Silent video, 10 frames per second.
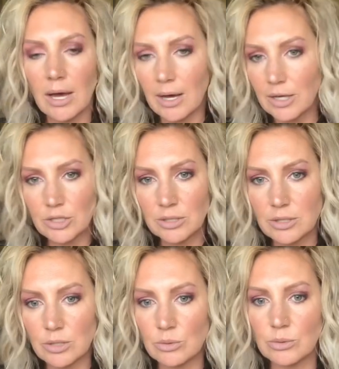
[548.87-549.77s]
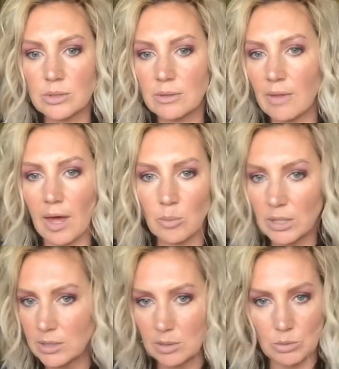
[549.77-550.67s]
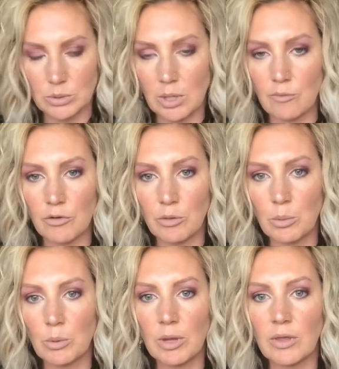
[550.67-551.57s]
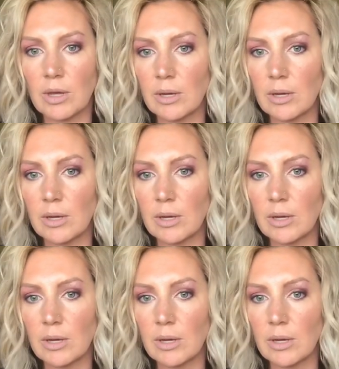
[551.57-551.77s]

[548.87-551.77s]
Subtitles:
I just use that because I'm most comfortable with it.